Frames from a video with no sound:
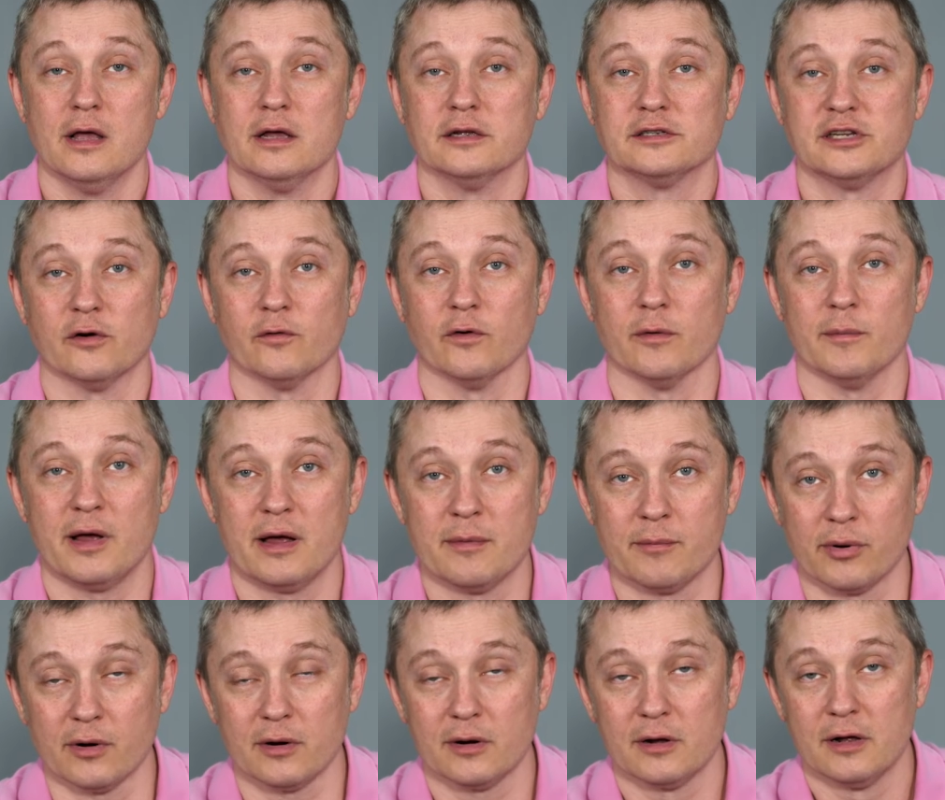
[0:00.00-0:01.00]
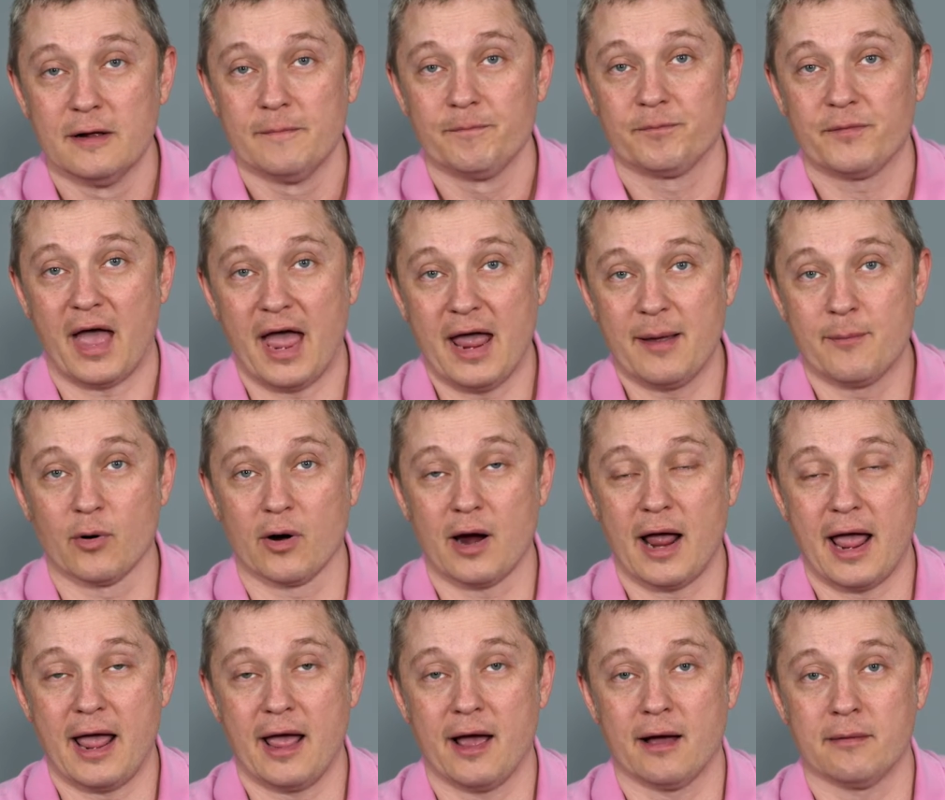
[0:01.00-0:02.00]
So remember,
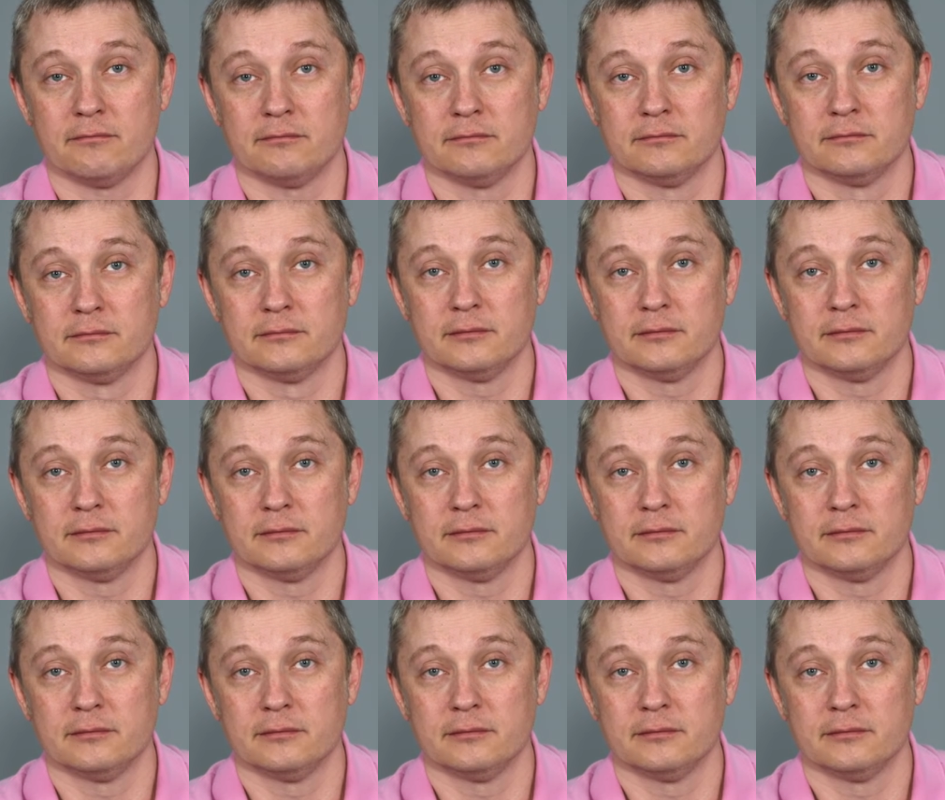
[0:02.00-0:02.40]
Abraham